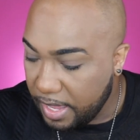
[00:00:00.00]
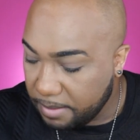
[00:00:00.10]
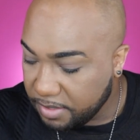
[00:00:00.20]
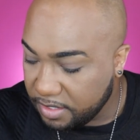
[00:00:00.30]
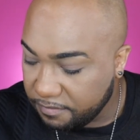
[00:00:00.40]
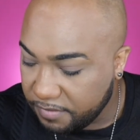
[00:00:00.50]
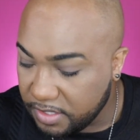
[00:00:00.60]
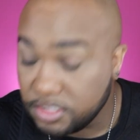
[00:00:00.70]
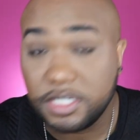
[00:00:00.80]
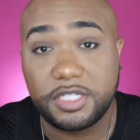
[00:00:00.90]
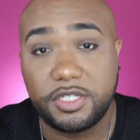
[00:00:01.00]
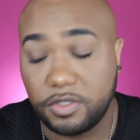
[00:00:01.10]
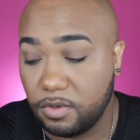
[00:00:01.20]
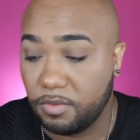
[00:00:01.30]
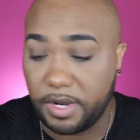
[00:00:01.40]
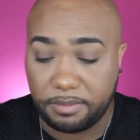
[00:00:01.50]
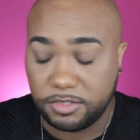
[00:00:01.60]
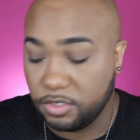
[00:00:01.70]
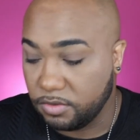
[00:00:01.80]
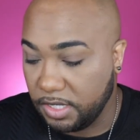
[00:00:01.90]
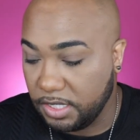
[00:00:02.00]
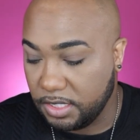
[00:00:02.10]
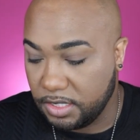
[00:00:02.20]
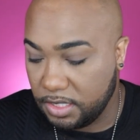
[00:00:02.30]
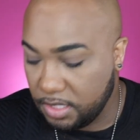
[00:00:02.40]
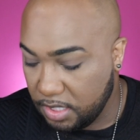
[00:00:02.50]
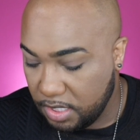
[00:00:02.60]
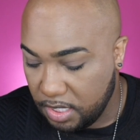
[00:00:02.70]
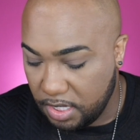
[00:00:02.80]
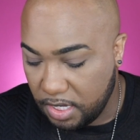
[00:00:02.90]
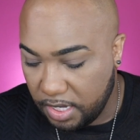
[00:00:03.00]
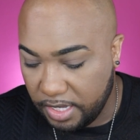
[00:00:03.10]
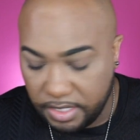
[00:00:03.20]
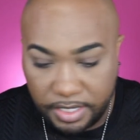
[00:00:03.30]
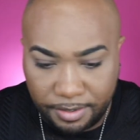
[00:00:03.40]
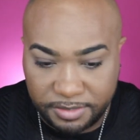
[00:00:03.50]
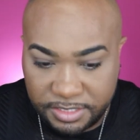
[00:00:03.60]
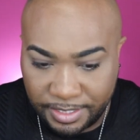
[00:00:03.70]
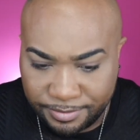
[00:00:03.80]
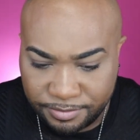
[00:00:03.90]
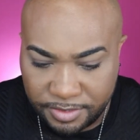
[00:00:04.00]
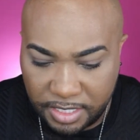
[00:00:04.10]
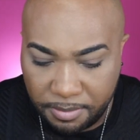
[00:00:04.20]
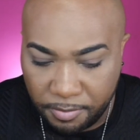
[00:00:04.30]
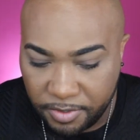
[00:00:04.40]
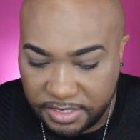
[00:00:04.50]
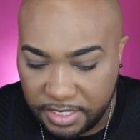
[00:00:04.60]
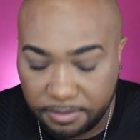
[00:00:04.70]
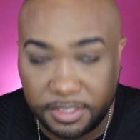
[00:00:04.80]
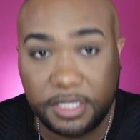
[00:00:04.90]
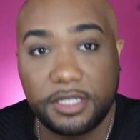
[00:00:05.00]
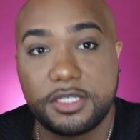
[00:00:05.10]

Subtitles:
I'm gonna finish just doing what I'm doing and then I'll be done. A couple more steps.